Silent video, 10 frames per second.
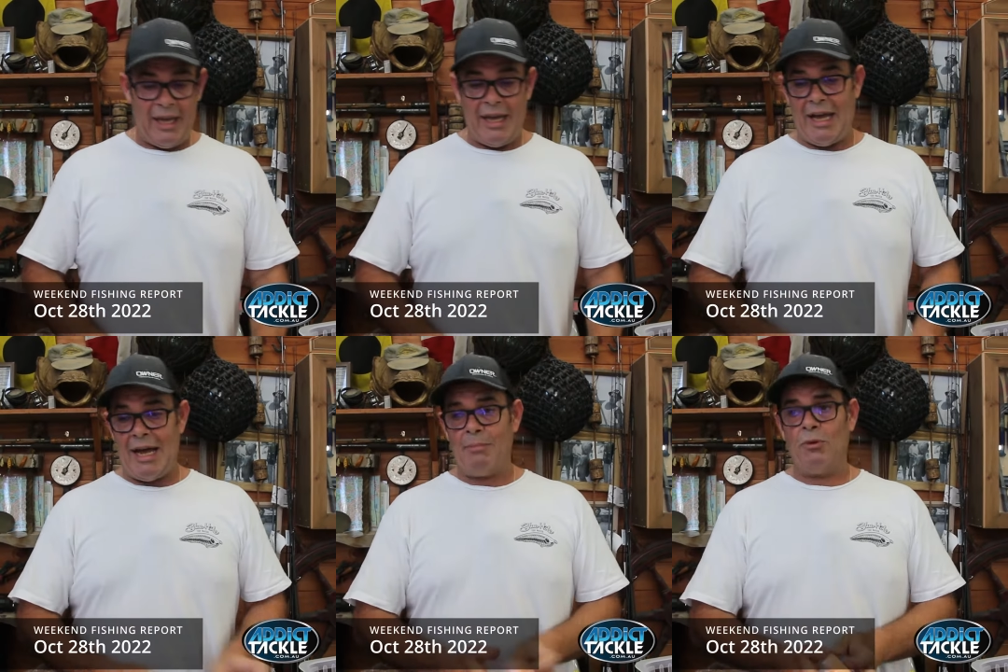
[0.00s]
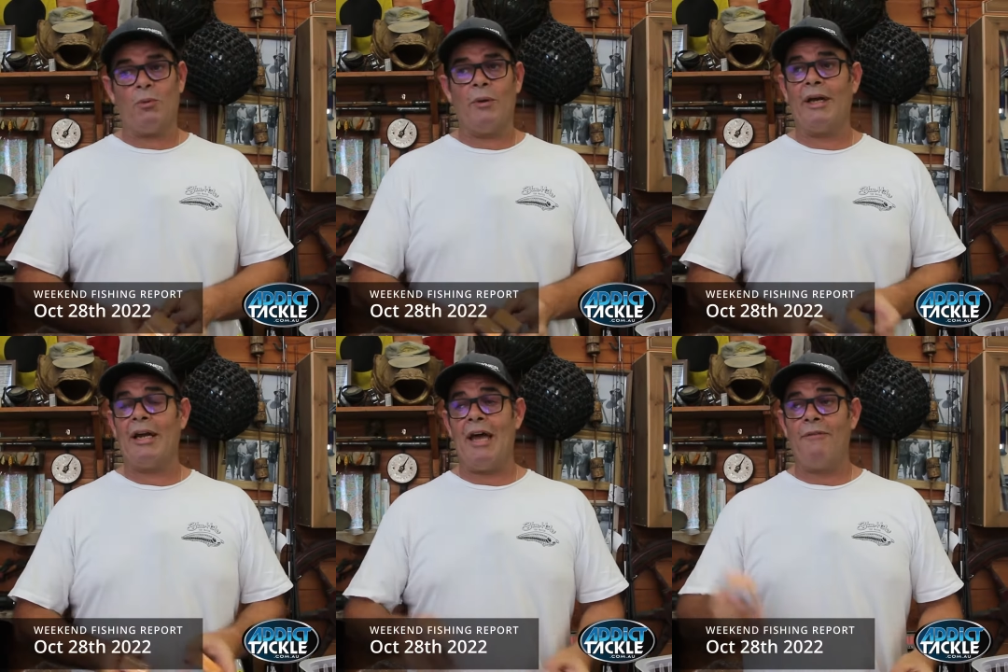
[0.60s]
Um, look, we're
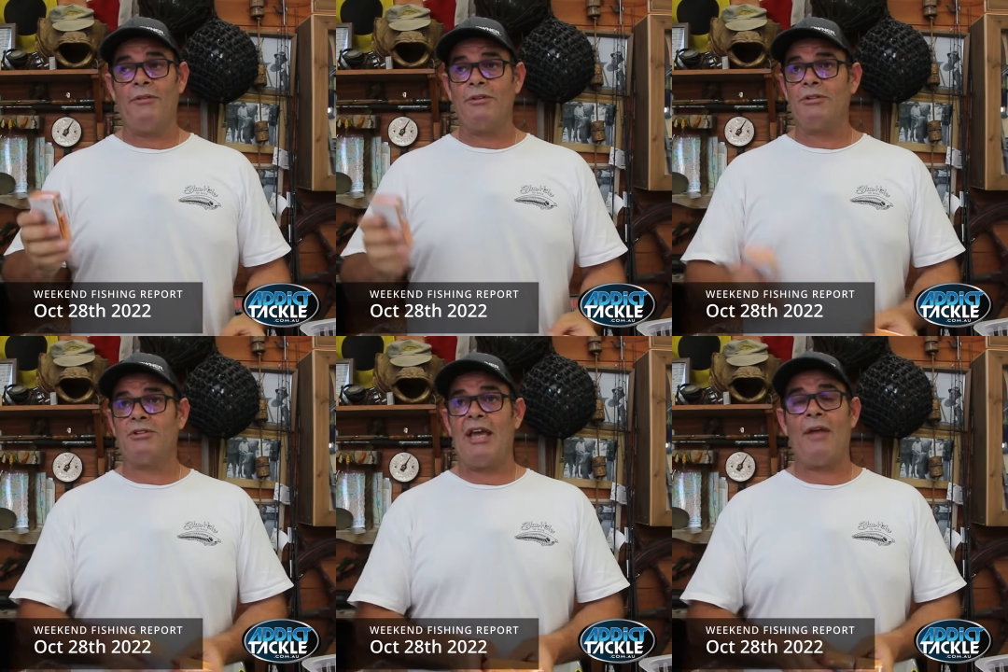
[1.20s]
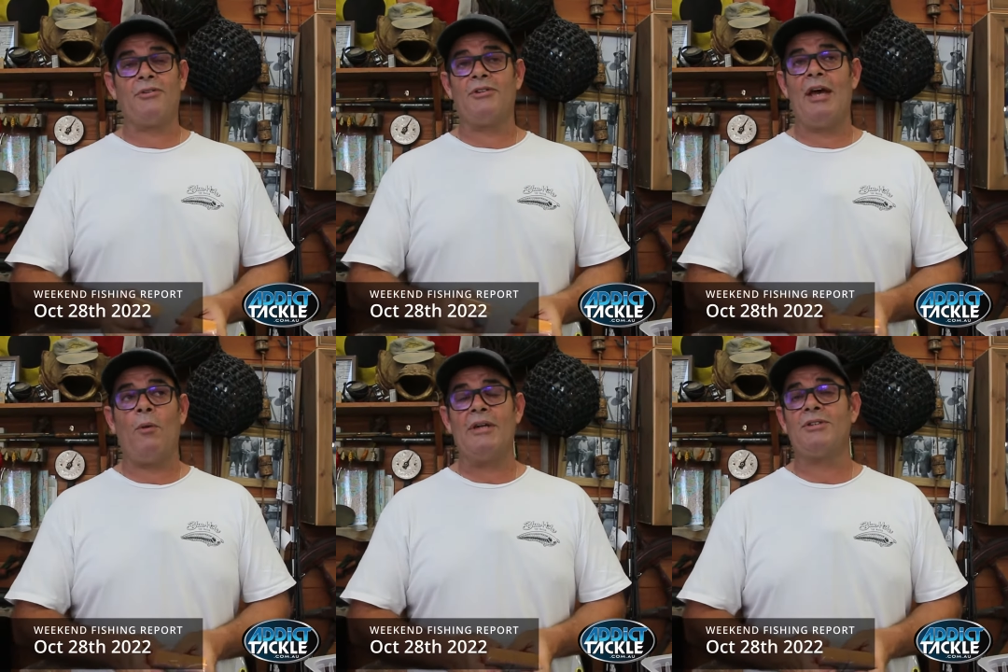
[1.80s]
going to have south
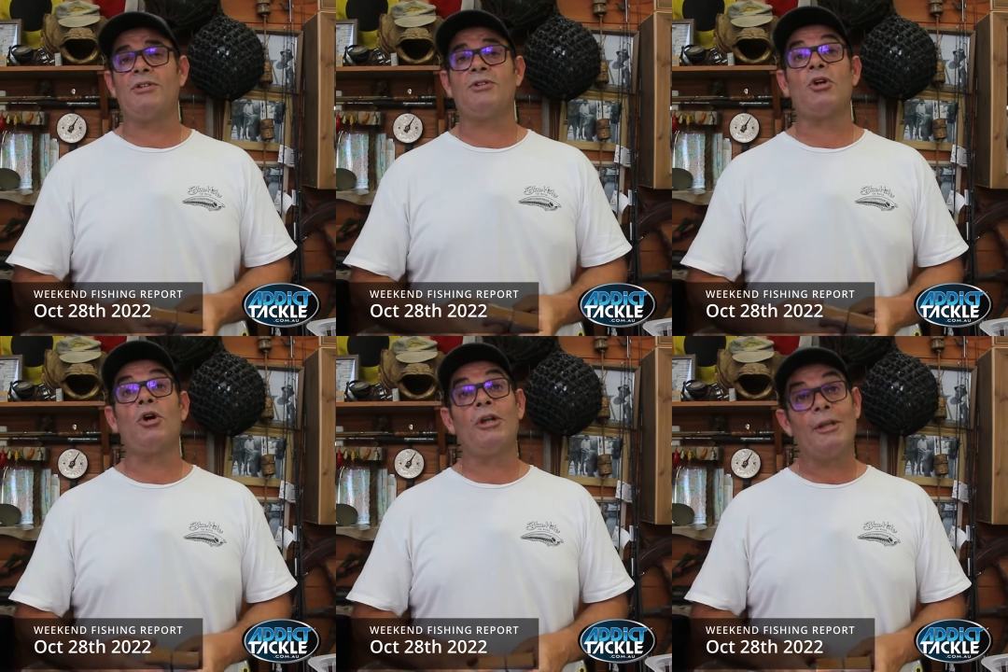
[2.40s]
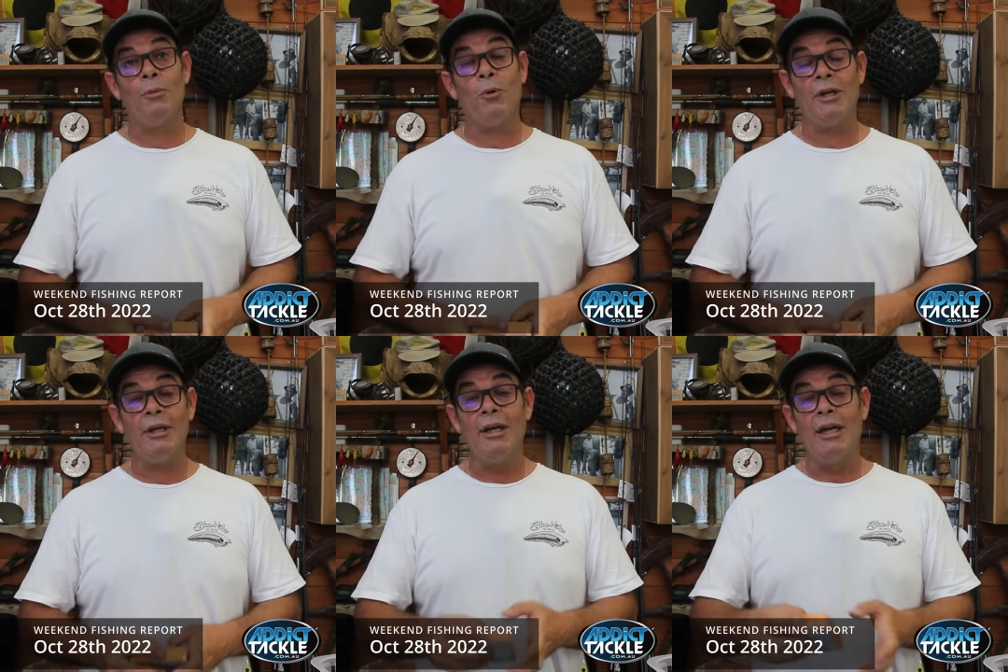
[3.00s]
southwesters early in the
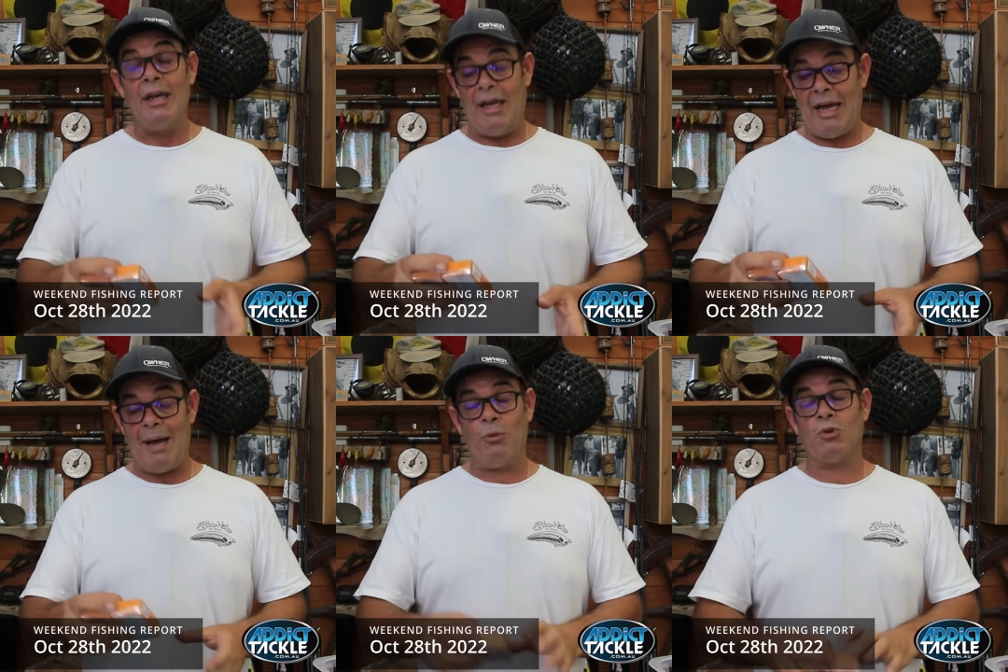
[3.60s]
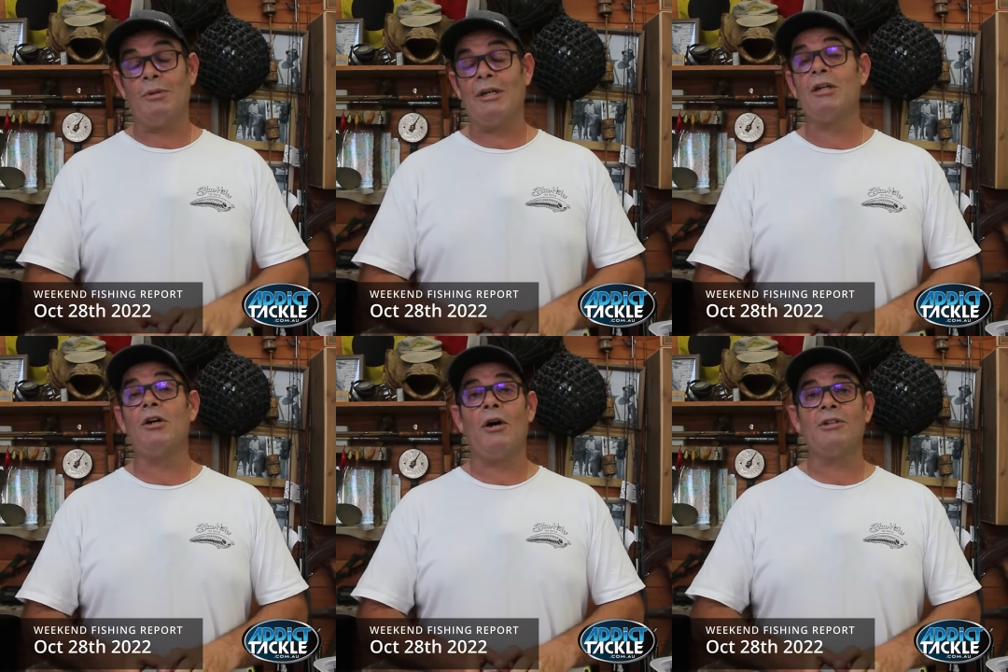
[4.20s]
morning, um, which will be a
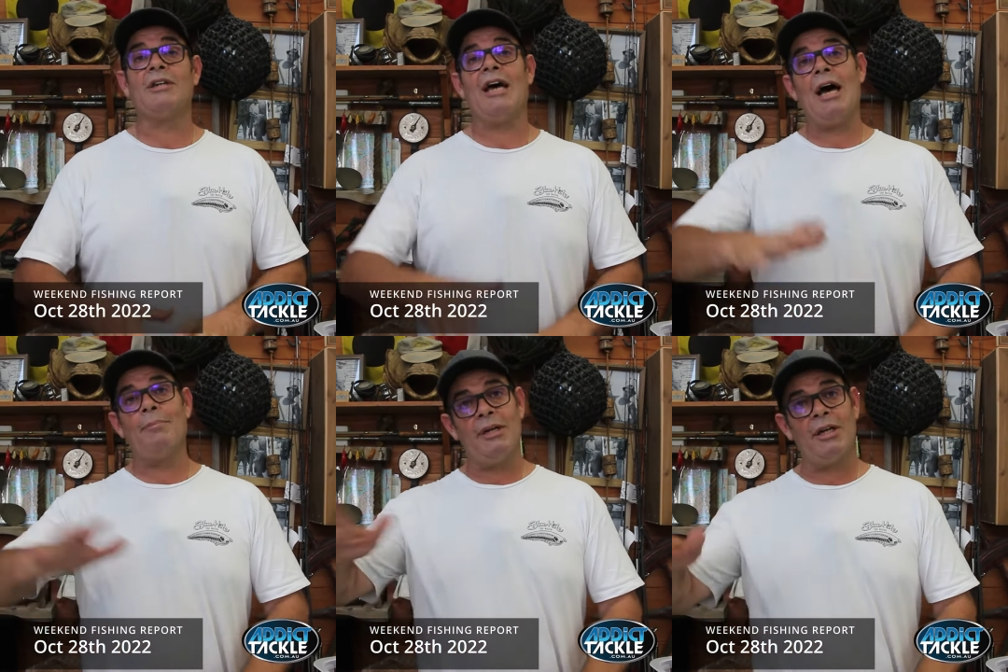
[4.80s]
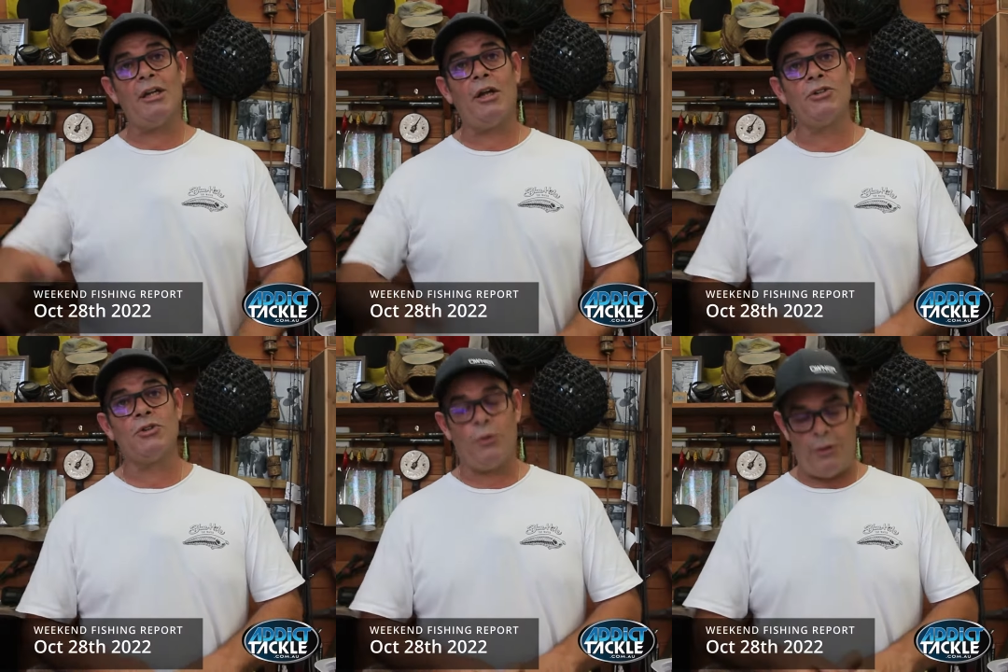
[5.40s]
nice, calm, in
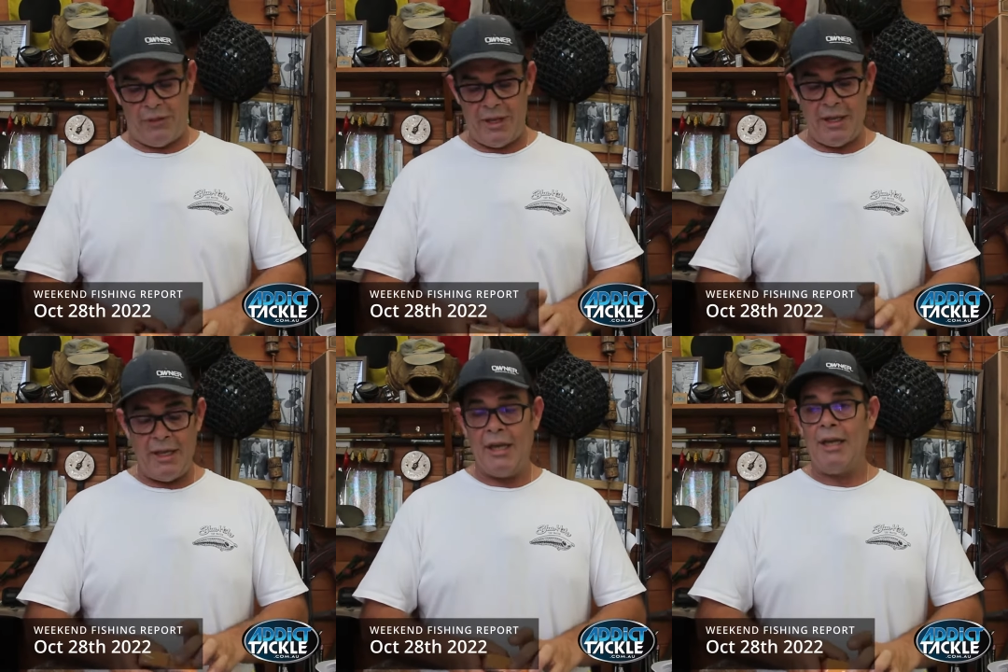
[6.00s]
close sort of thing.